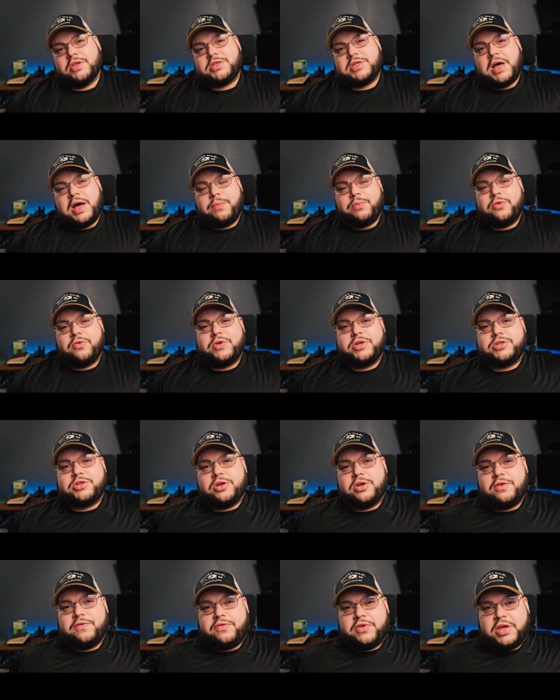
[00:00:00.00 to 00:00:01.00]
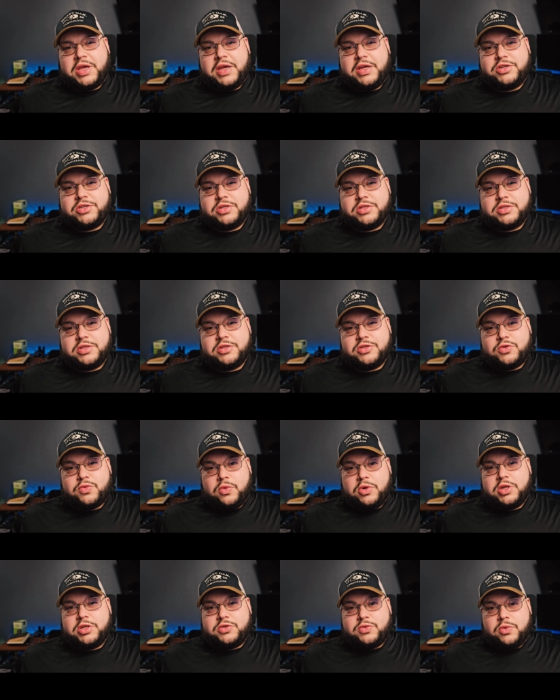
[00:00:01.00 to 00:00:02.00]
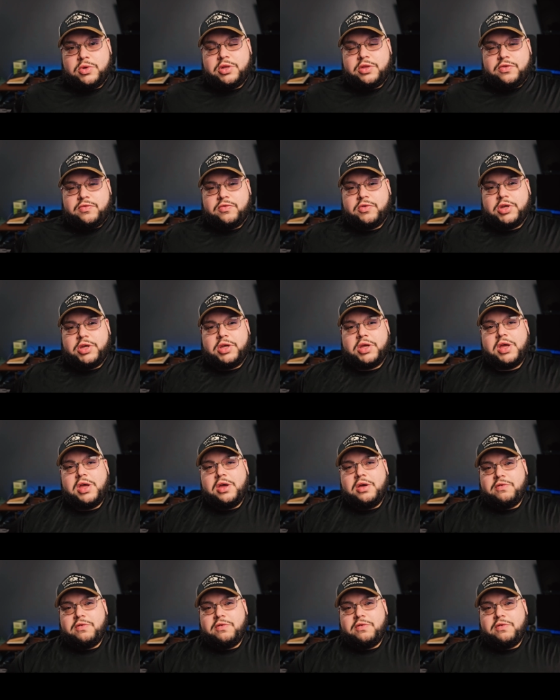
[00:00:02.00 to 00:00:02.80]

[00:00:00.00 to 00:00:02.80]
top three certifications in 2023